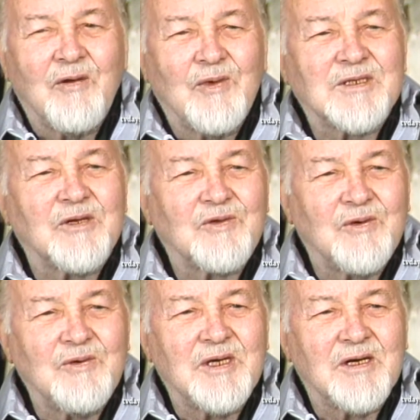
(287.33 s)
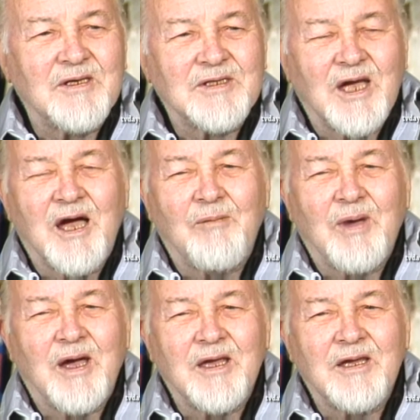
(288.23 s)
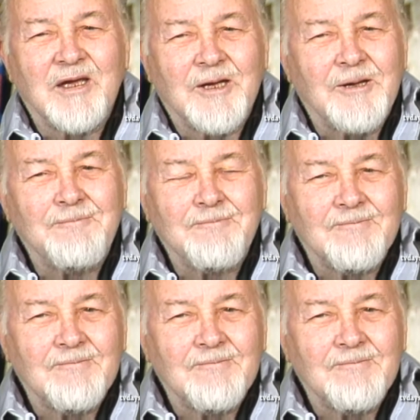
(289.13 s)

was a 2-year job. I